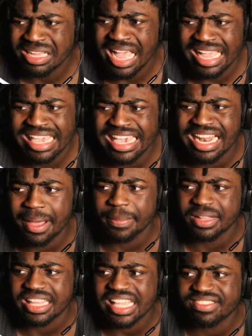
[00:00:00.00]
I cannot
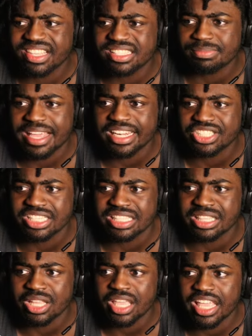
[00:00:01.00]
believe this man is just
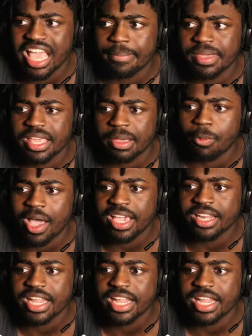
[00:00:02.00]
looking at me, and why can't